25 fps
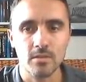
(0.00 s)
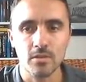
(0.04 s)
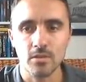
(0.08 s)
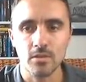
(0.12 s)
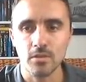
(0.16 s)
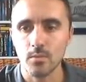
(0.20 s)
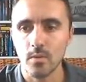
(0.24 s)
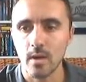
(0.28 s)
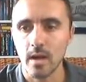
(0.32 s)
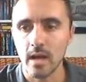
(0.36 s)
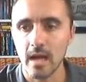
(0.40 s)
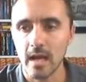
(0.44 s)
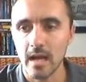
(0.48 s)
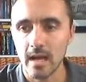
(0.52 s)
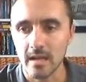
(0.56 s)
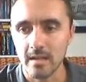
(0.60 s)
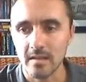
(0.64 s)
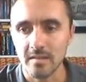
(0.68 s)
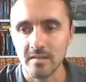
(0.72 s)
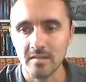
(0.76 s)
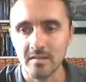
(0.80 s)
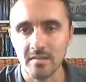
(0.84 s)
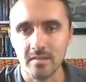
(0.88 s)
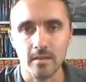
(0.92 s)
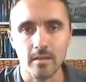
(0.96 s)
to
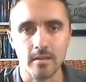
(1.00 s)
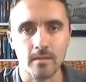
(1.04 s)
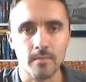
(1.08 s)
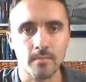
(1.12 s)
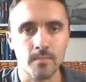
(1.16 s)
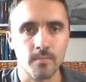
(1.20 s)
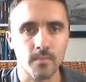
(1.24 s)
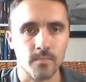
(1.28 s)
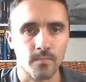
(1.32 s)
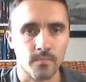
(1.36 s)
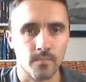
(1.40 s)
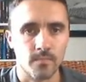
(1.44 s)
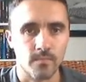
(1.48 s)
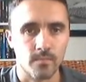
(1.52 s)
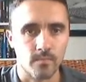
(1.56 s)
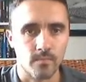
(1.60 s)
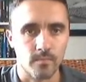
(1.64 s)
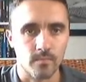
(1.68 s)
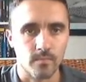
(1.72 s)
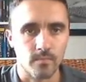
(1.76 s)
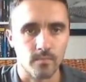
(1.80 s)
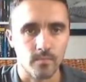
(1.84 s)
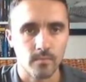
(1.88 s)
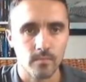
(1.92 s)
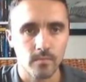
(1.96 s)
Etsy.
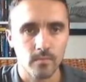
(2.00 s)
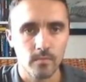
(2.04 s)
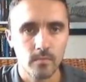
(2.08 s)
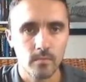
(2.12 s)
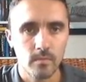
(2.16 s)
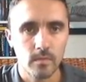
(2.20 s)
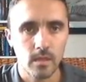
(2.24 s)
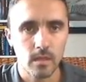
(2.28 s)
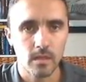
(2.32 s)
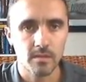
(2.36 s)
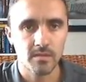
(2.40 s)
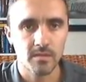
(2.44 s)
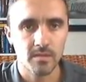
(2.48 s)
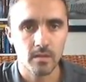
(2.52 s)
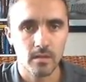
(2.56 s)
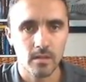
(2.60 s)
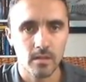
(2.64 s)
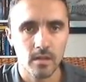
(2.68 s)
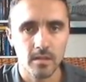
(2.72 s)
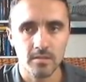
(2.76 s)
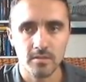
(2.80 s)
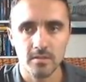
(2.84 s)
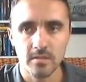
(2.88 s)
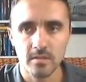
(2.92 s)
So let's